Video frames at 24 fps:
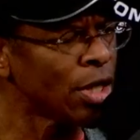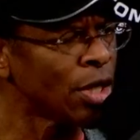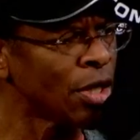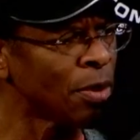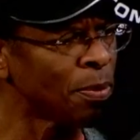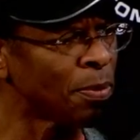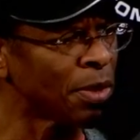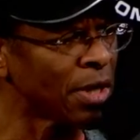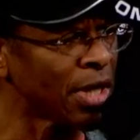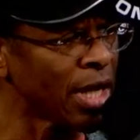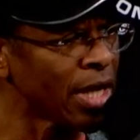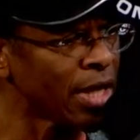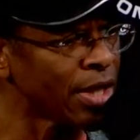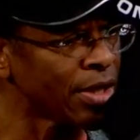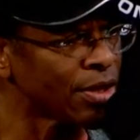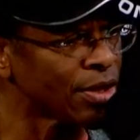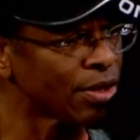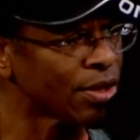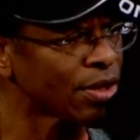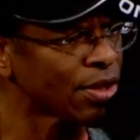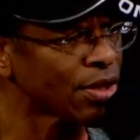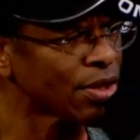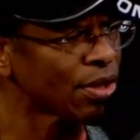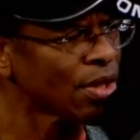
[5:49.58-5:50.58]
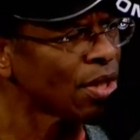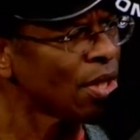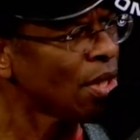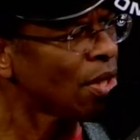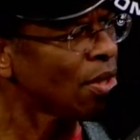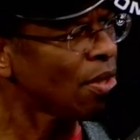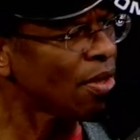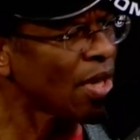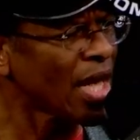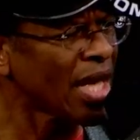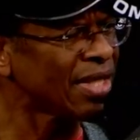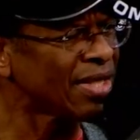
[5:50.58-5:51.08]
in a place
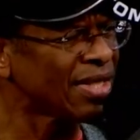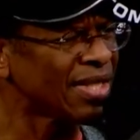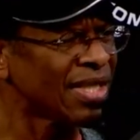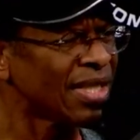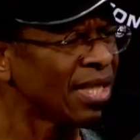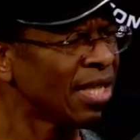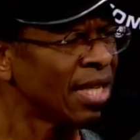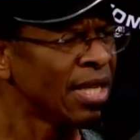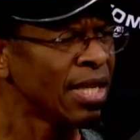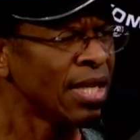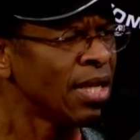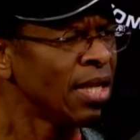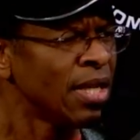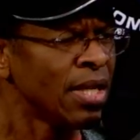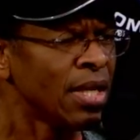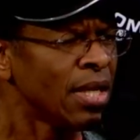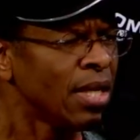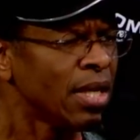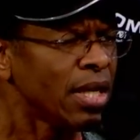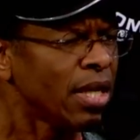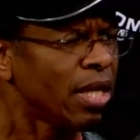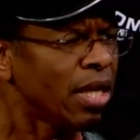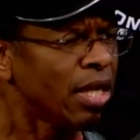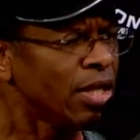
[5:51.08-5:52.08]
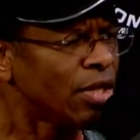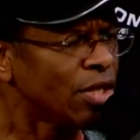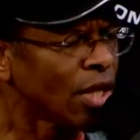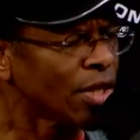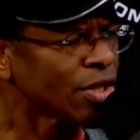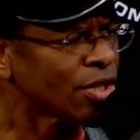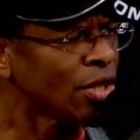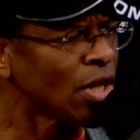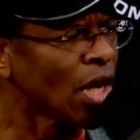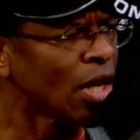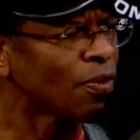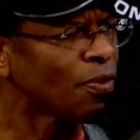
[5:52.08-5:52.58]
that he
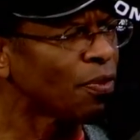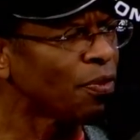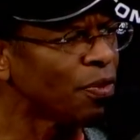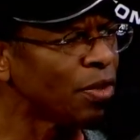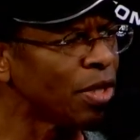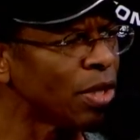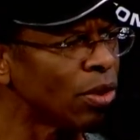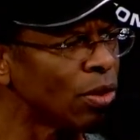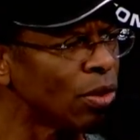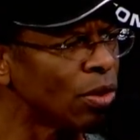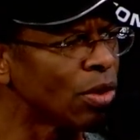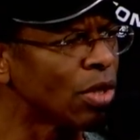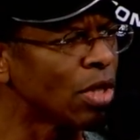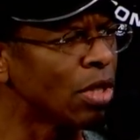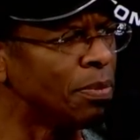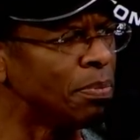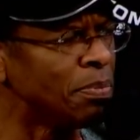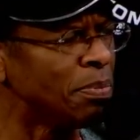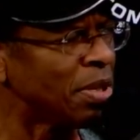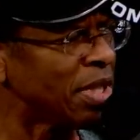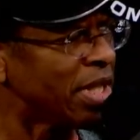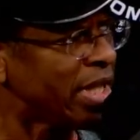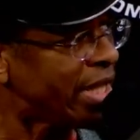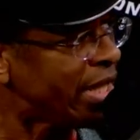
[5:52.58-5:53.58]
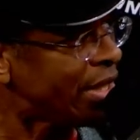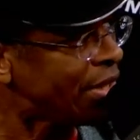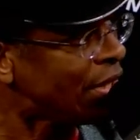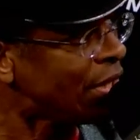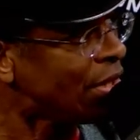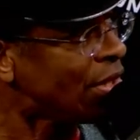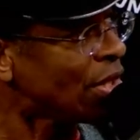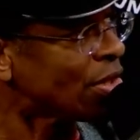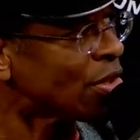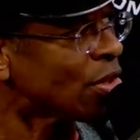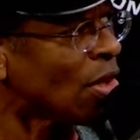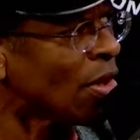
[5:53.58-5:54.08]
does not feel complete, he
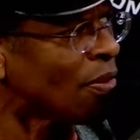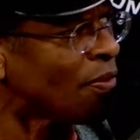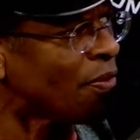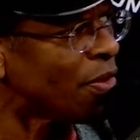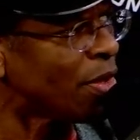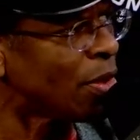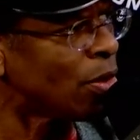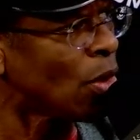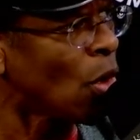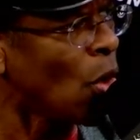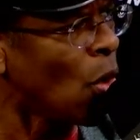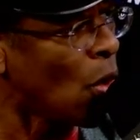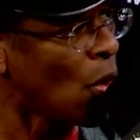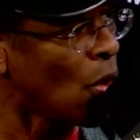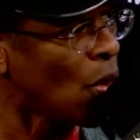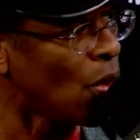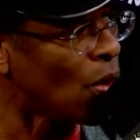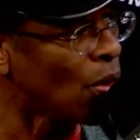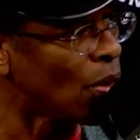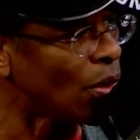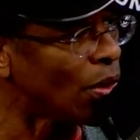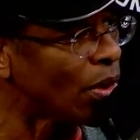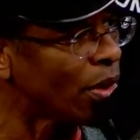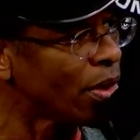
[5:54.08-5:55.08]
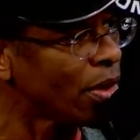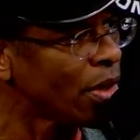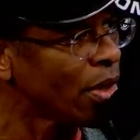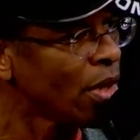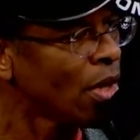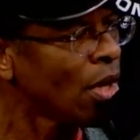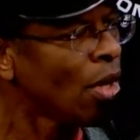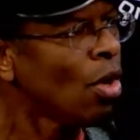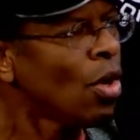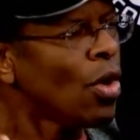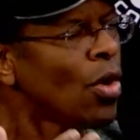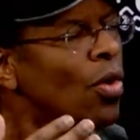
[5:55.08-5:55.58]
does not feel whole.
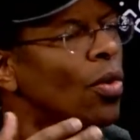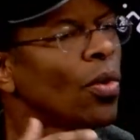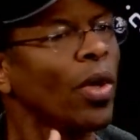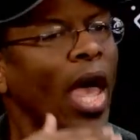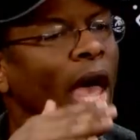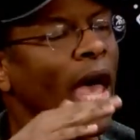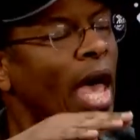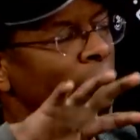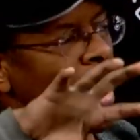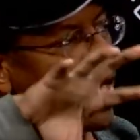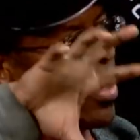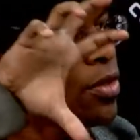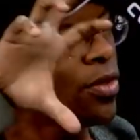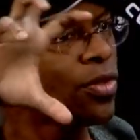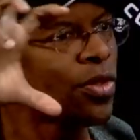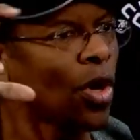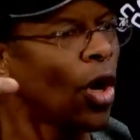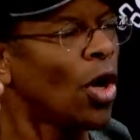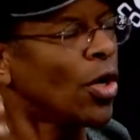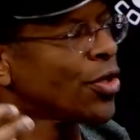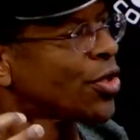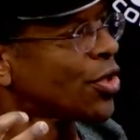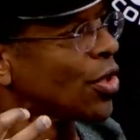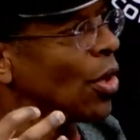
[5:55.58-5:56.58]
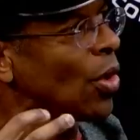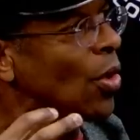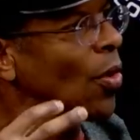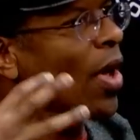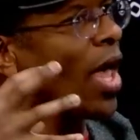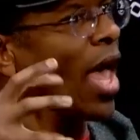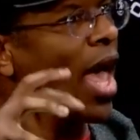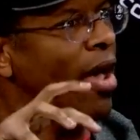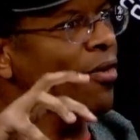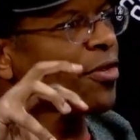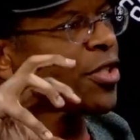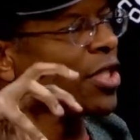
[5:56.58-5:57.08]
And also
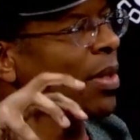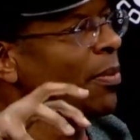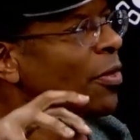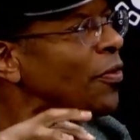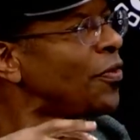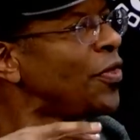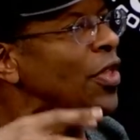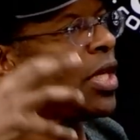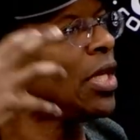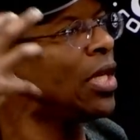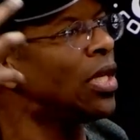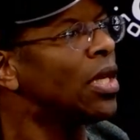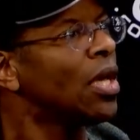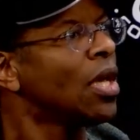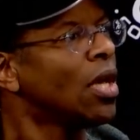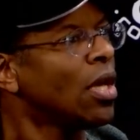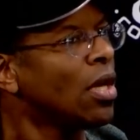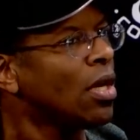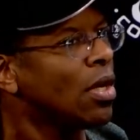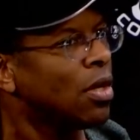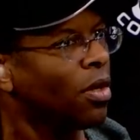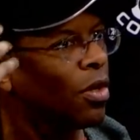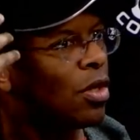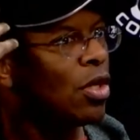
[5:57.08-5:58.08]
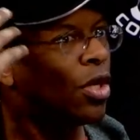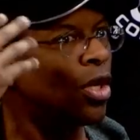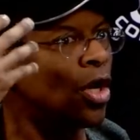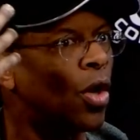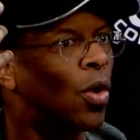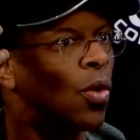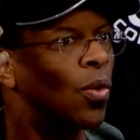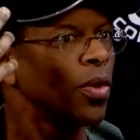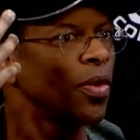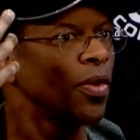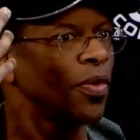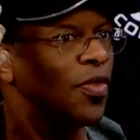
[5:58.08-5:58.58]
have some of the, you
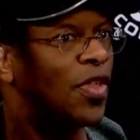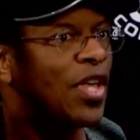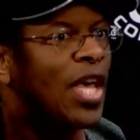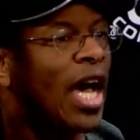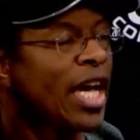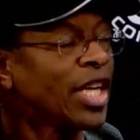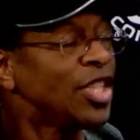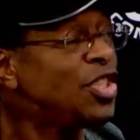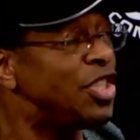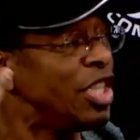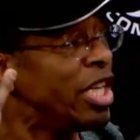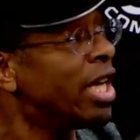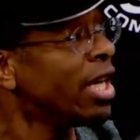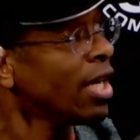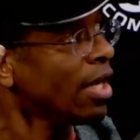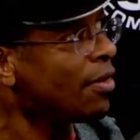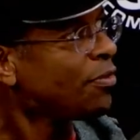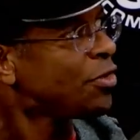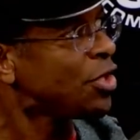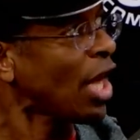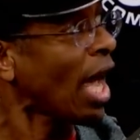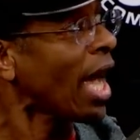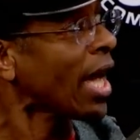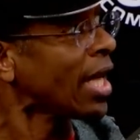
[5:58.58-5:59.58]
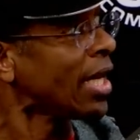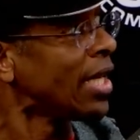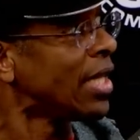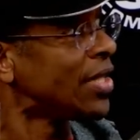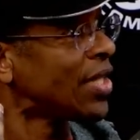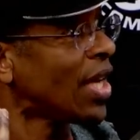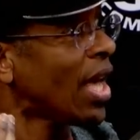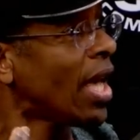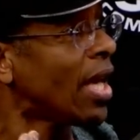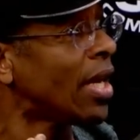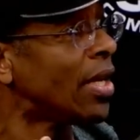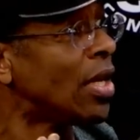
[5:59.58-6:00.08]
know, the idea of Jack in
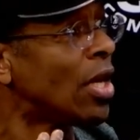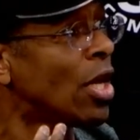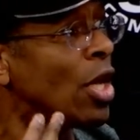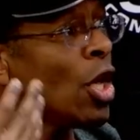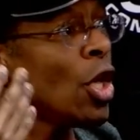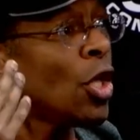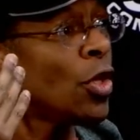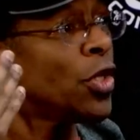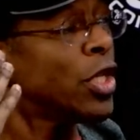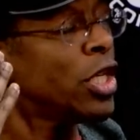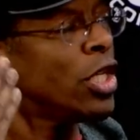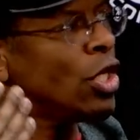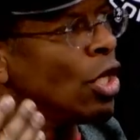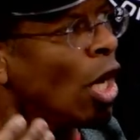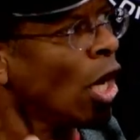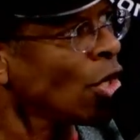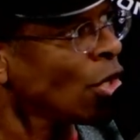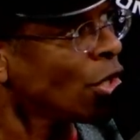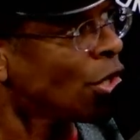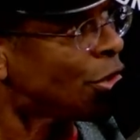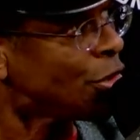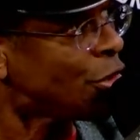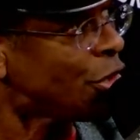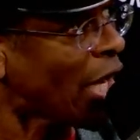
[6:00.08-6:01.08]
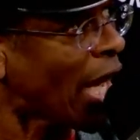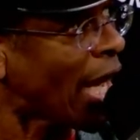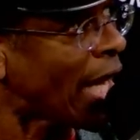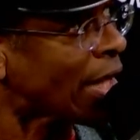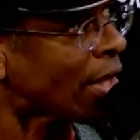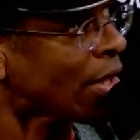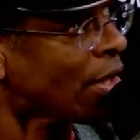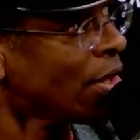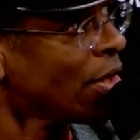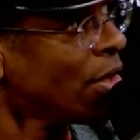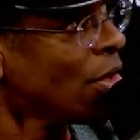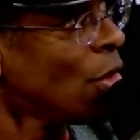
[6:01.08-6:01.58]
his head, the younger
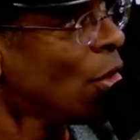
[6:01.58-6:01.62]
Jack,